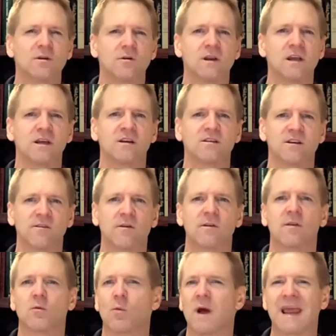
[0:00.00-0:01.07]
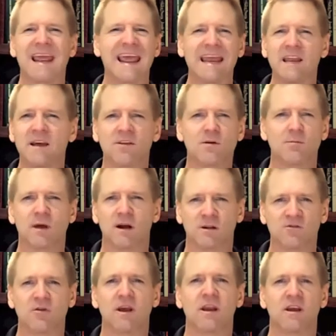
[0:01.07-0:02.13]
unique and different than the way any other mental
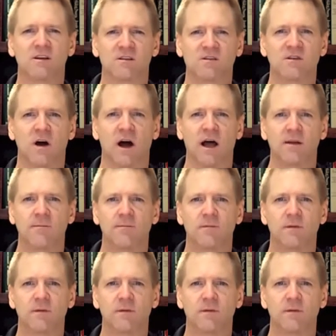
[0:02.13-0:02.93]
training is taught.